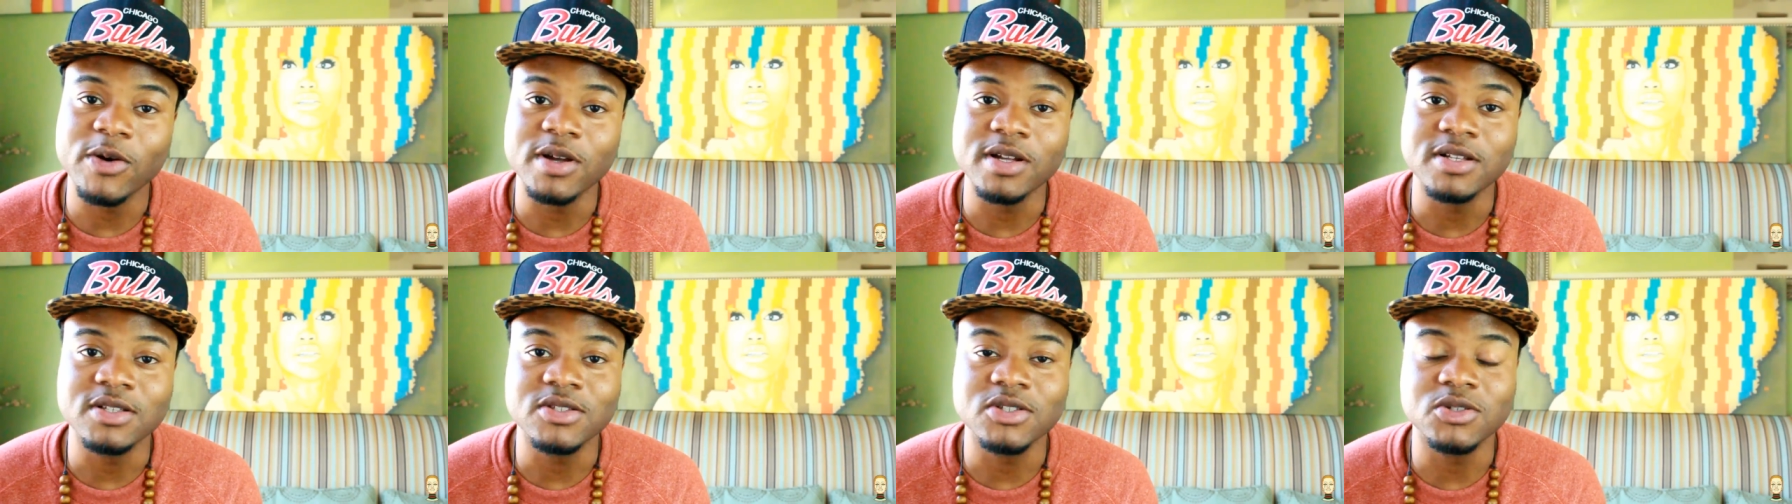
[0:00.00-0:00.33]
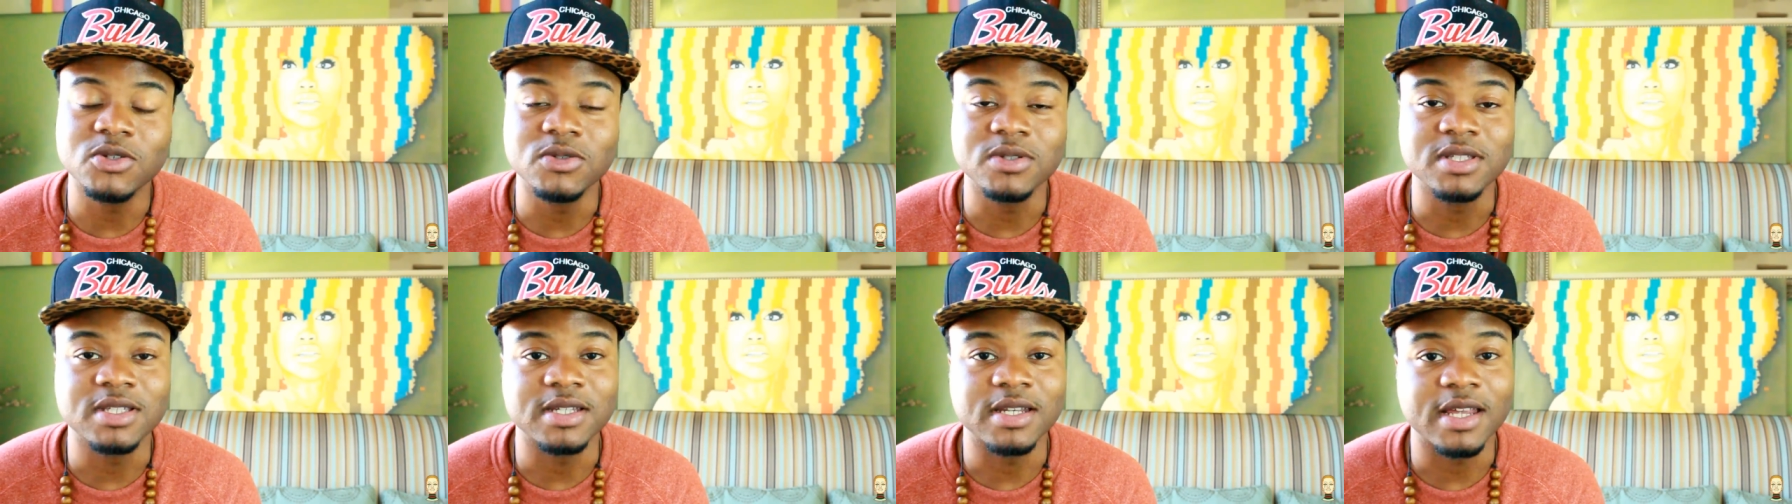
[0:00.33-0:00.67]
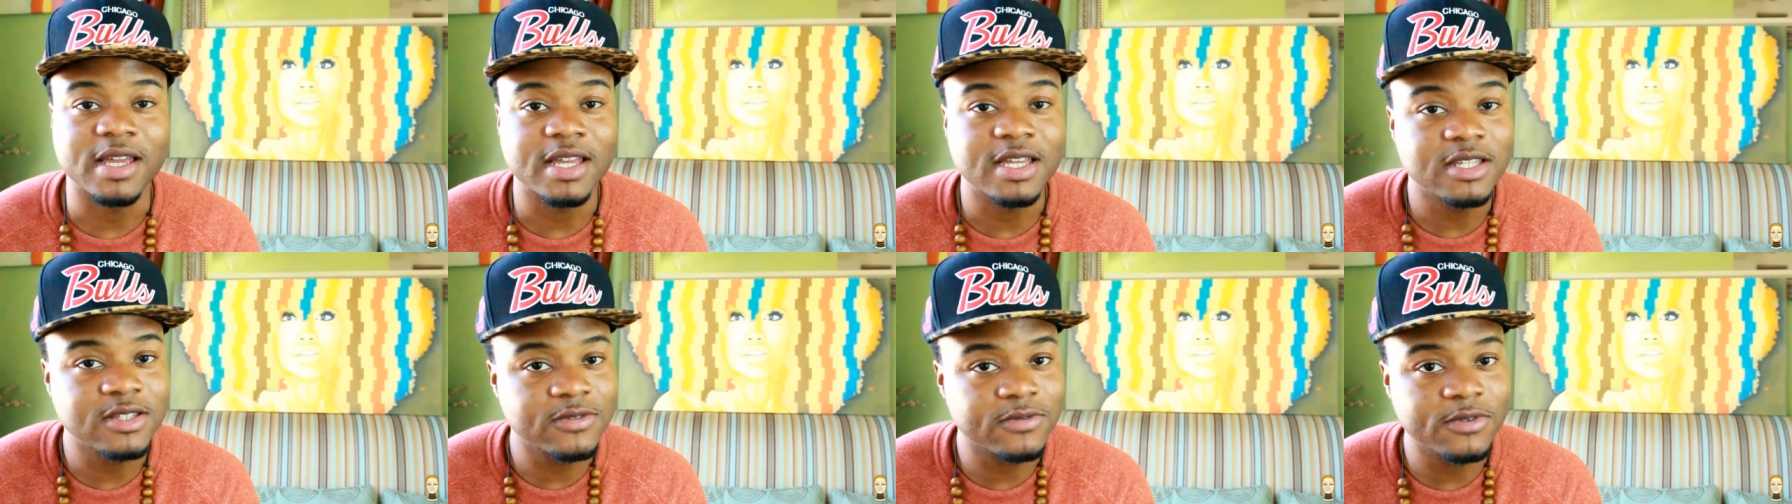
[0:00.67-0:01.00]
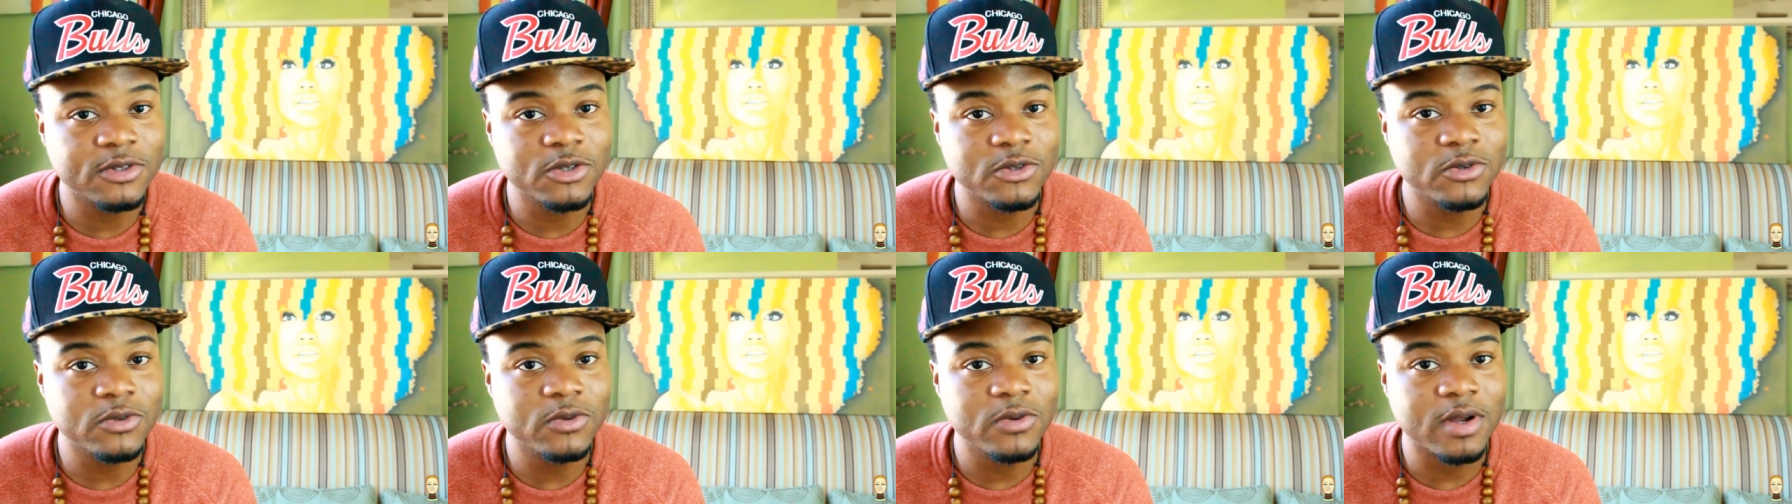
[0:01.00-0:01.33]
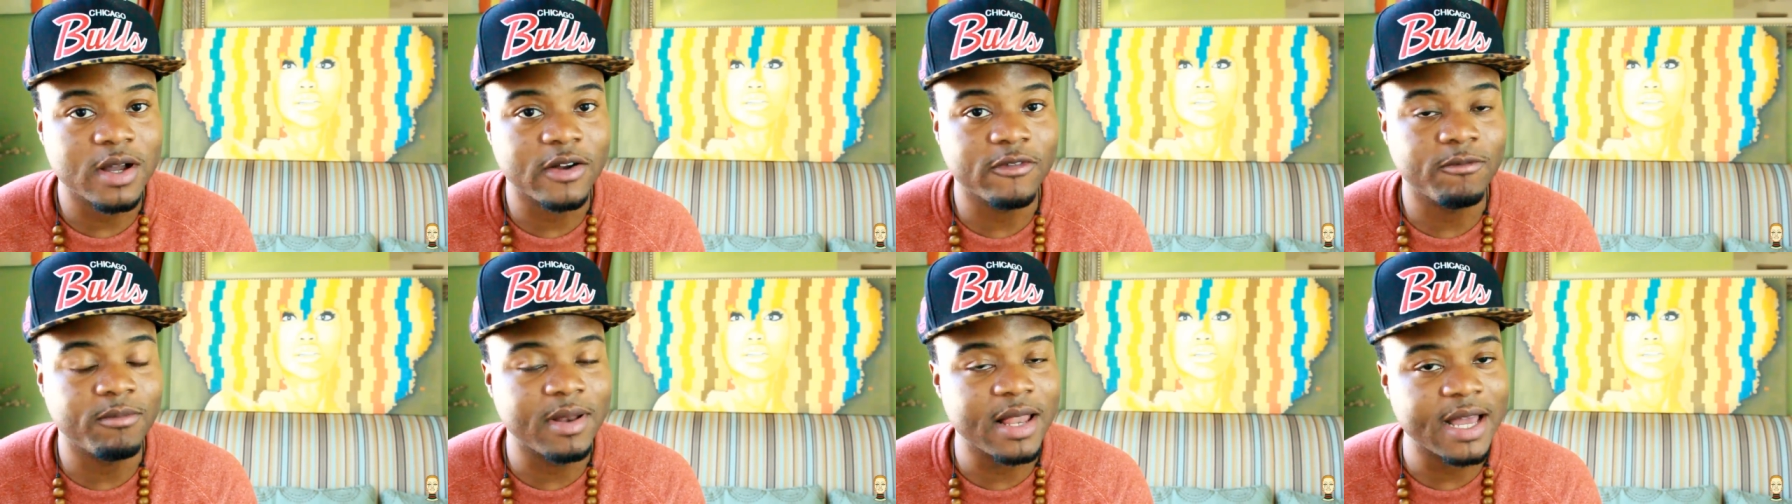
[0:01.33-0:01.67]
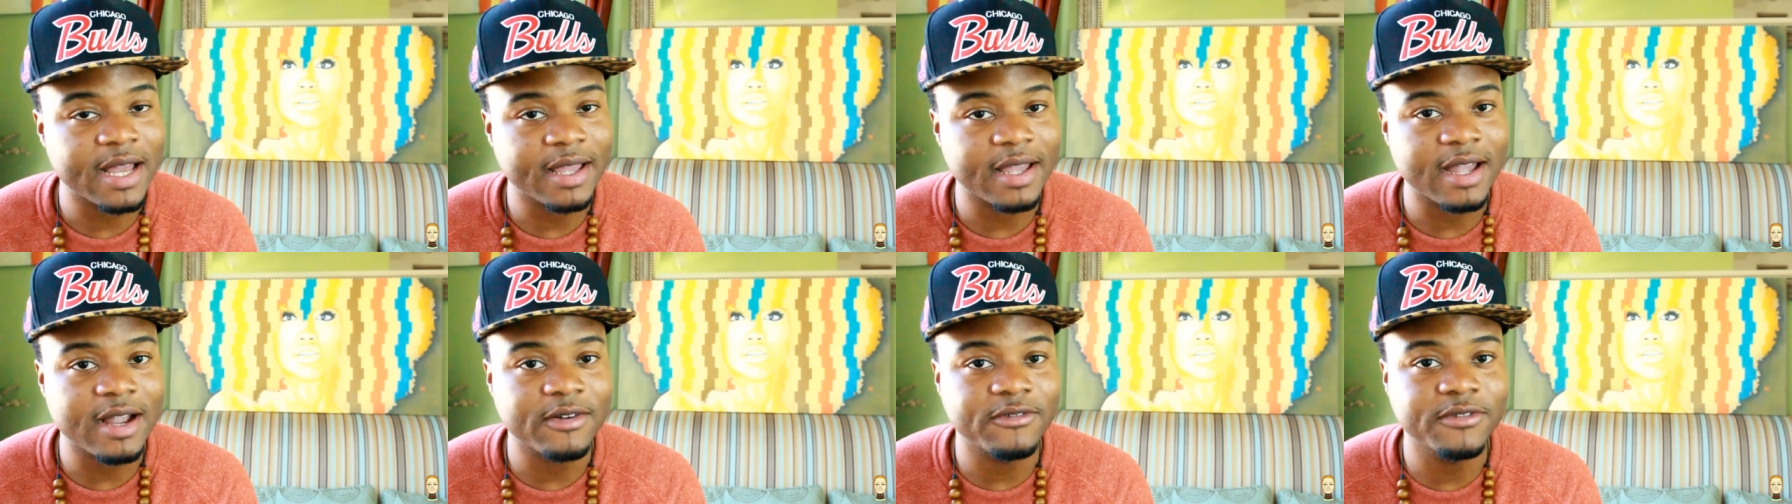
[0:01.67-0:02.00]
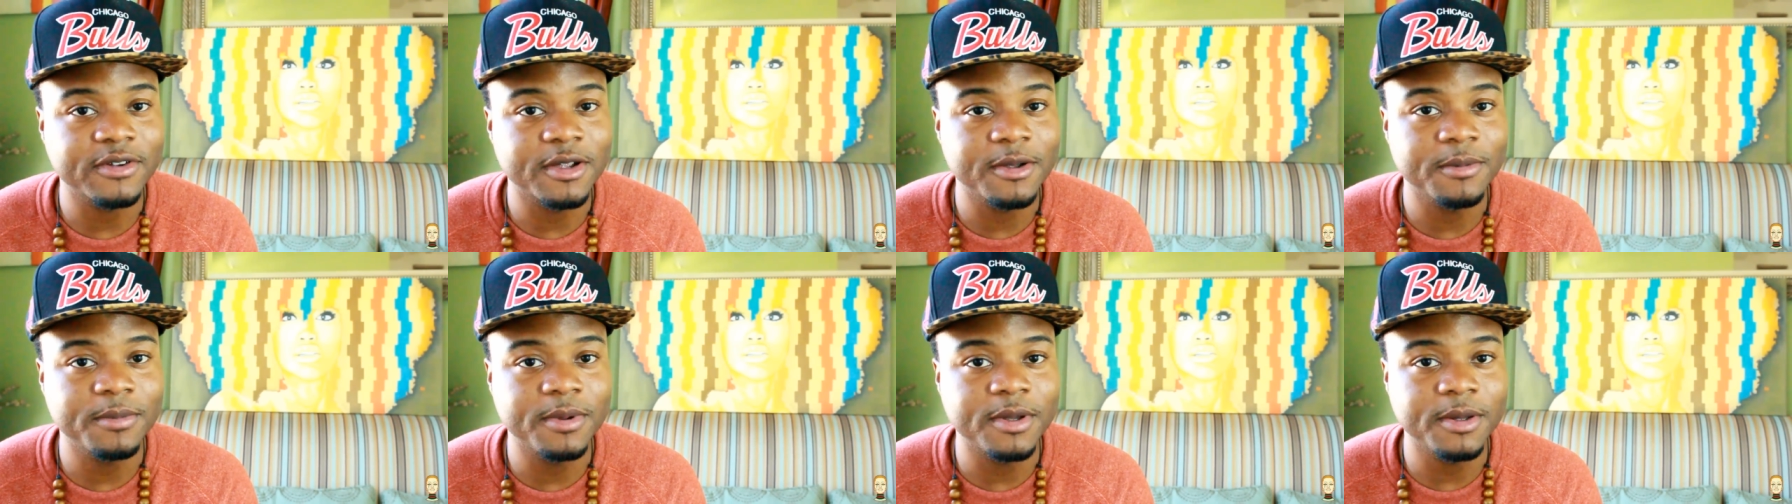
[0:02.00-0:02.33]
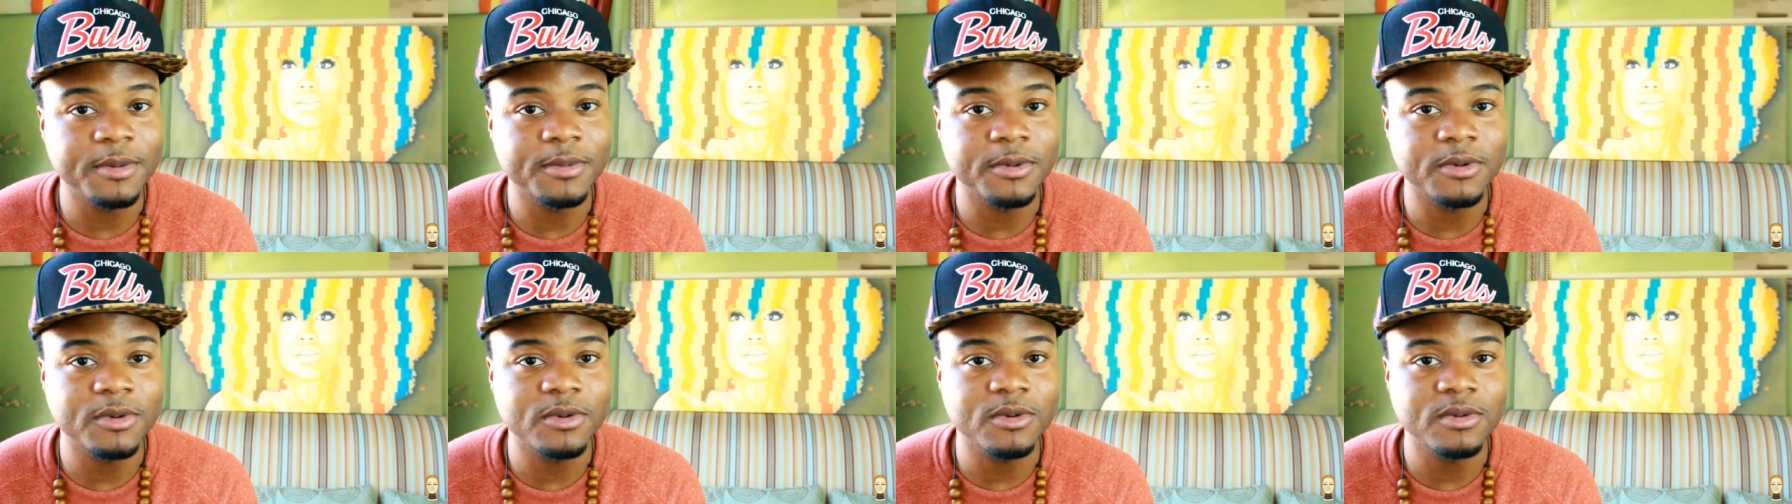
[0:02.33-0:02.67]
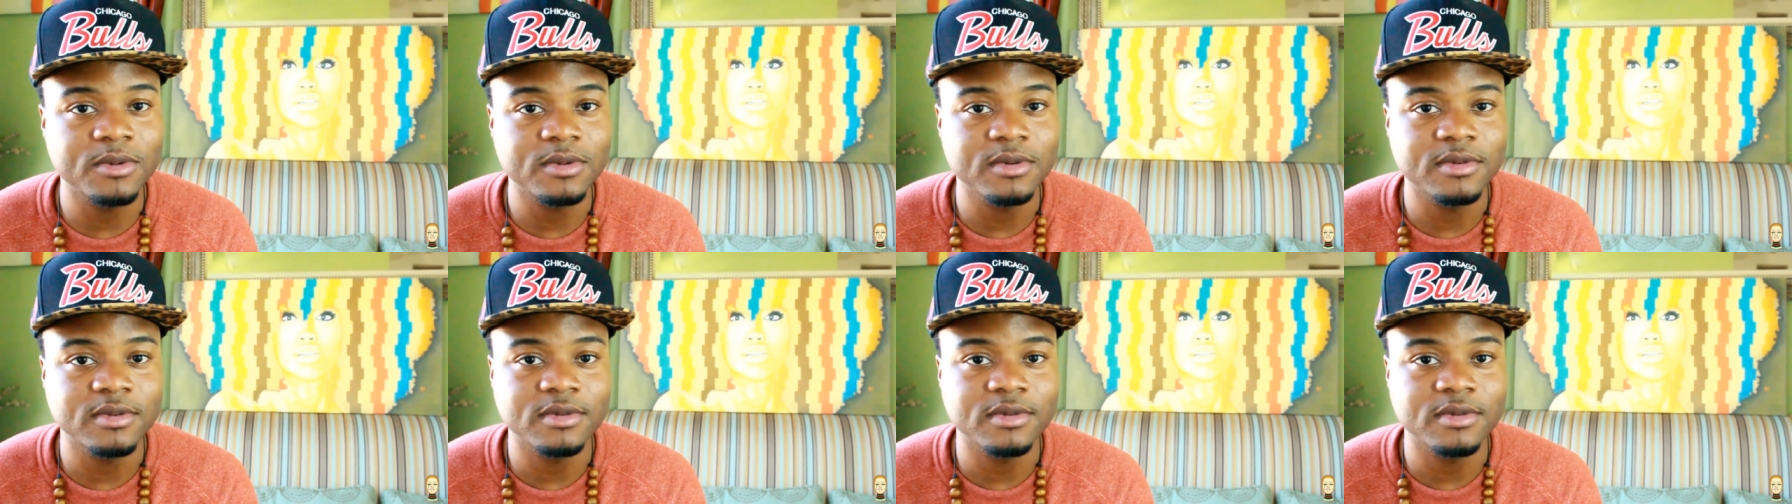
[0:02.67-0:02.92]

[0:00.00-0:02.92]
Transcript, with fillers: it to today's view of black African people,